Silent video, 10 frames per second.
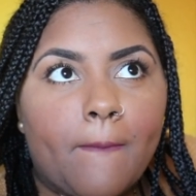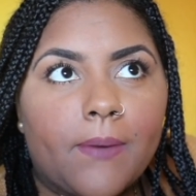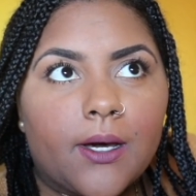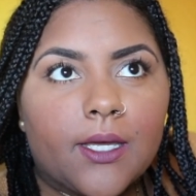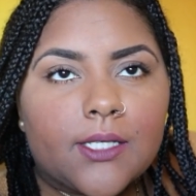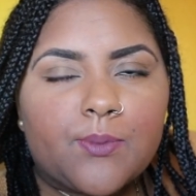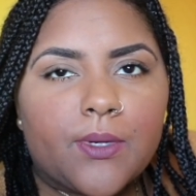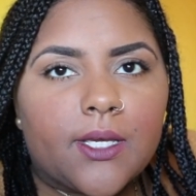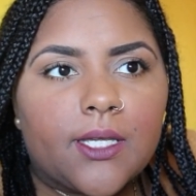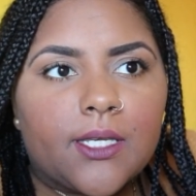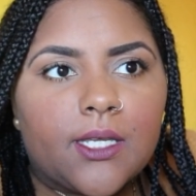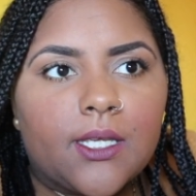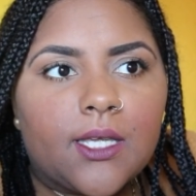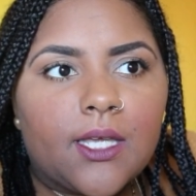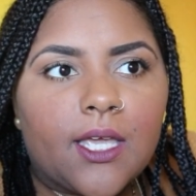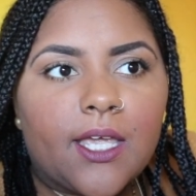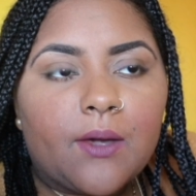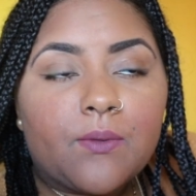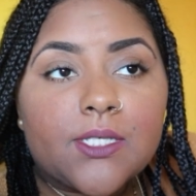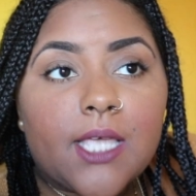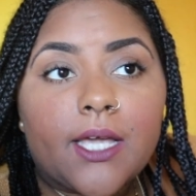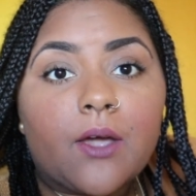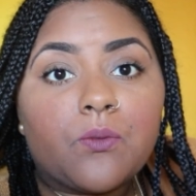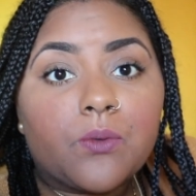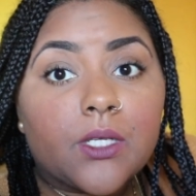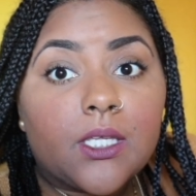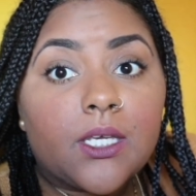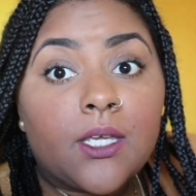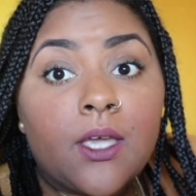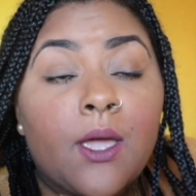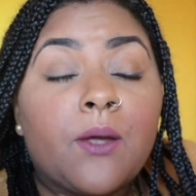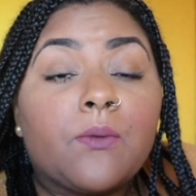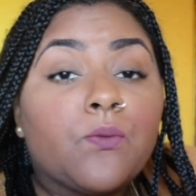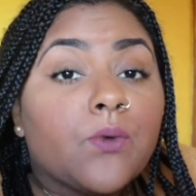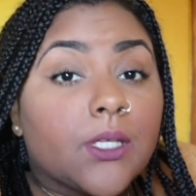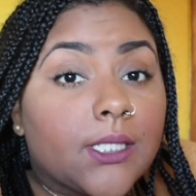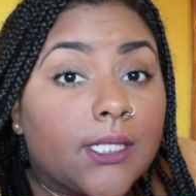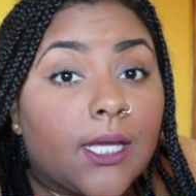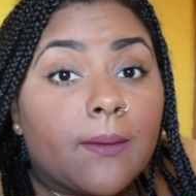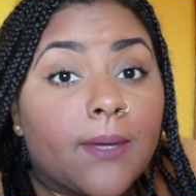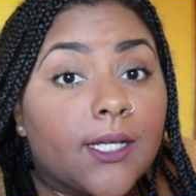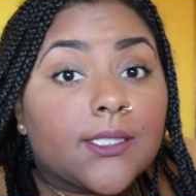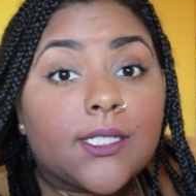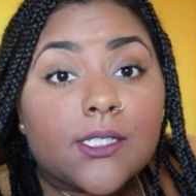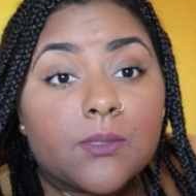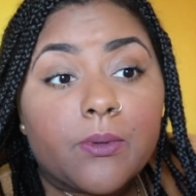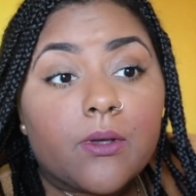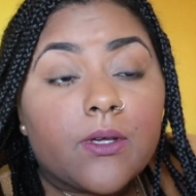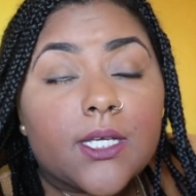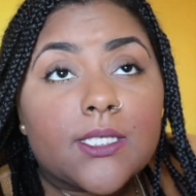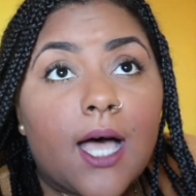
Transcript: but it's been, it was like a really, really amazing experience.